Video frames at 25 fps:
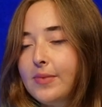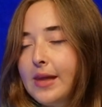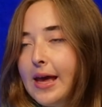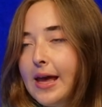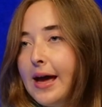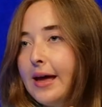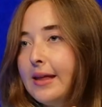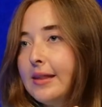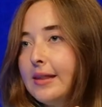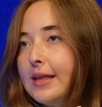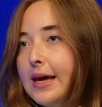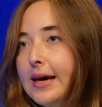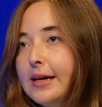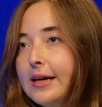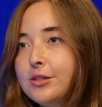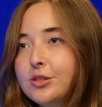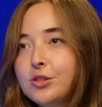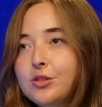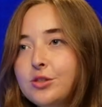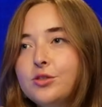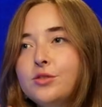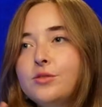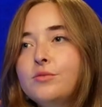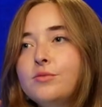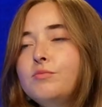and they
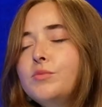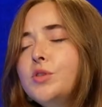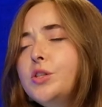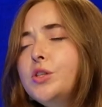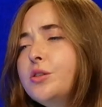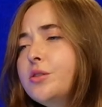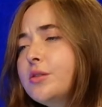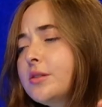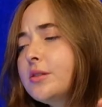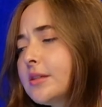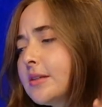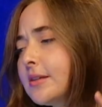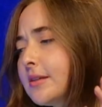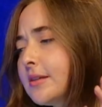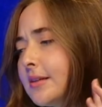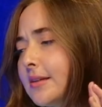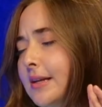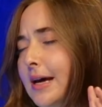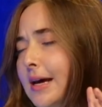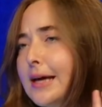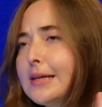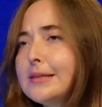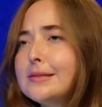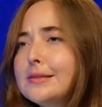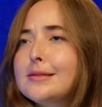just use it
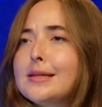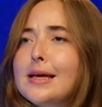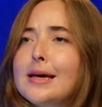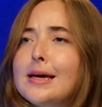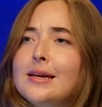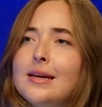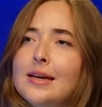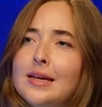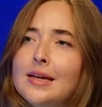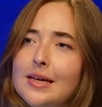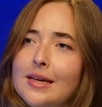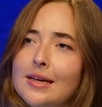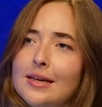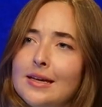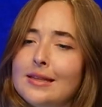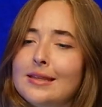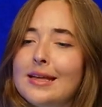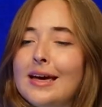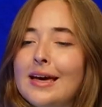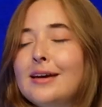as they need.